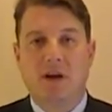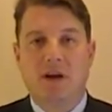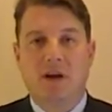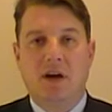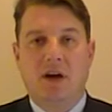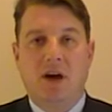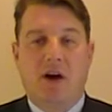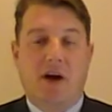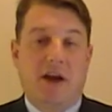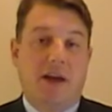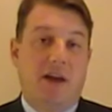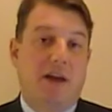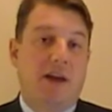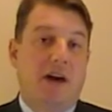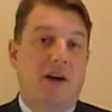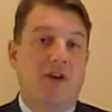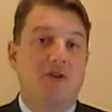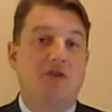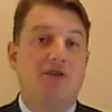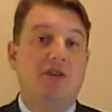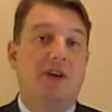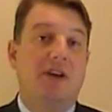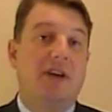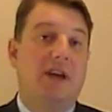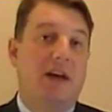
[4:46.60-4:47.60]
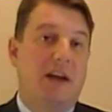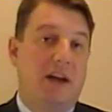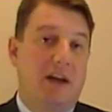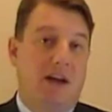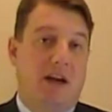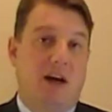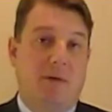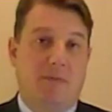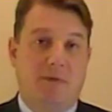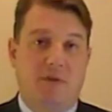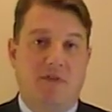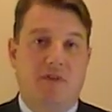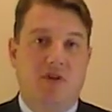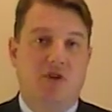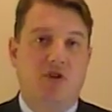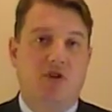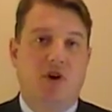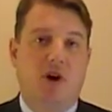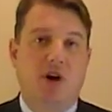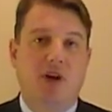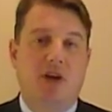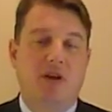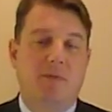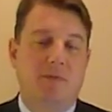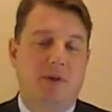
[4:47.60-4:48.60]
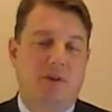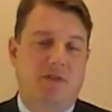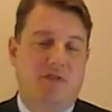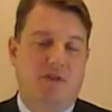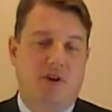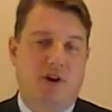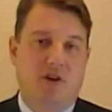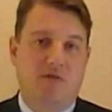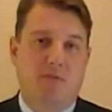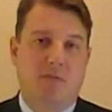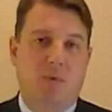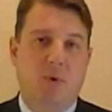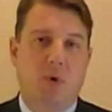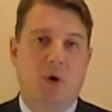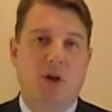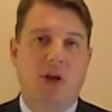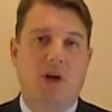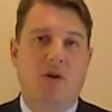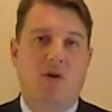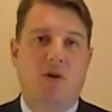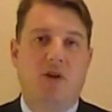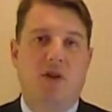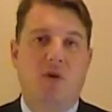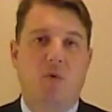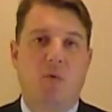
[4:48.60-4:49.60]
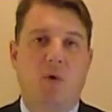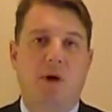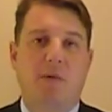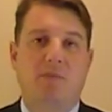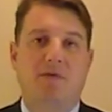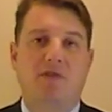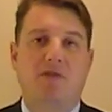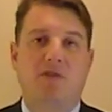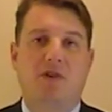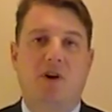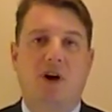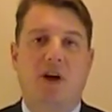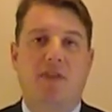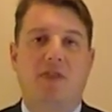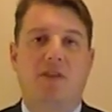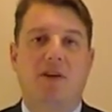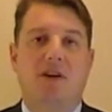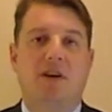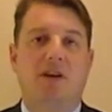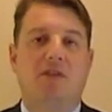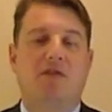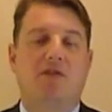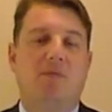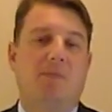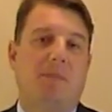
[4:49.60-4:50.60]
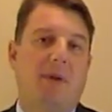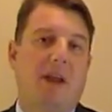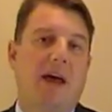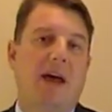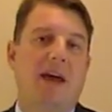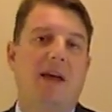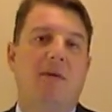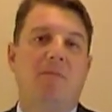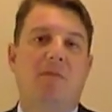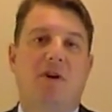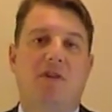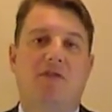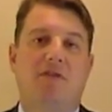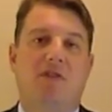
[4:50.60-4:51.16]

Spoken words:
I encourage you to get a couple of the documents that I've put here on the website that explain my